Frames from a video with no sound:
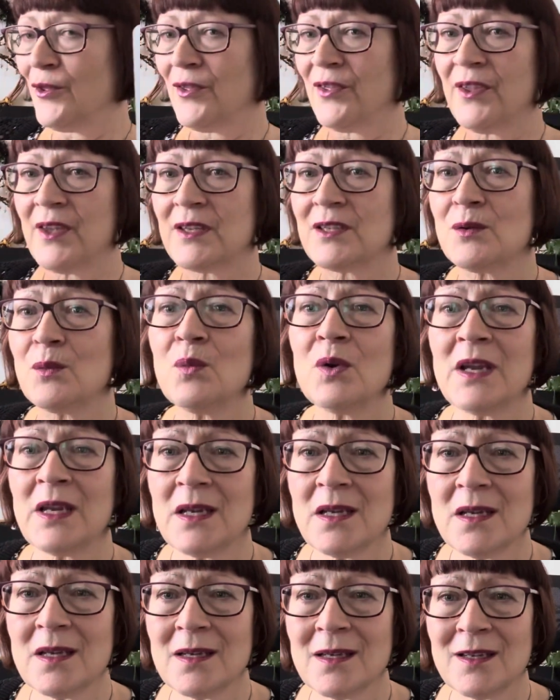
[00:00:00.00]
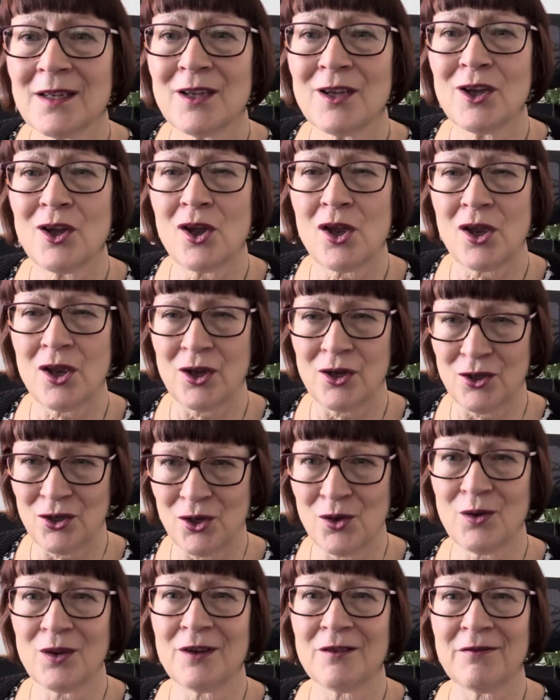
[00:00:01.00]
This week,
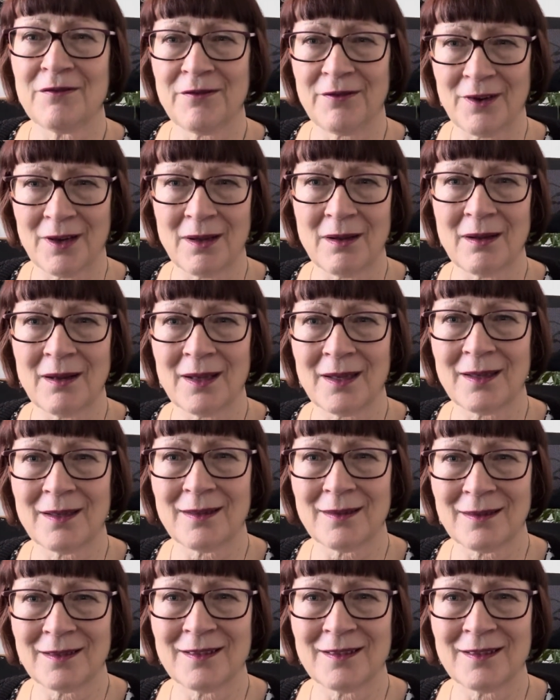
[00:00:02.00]
you can fly.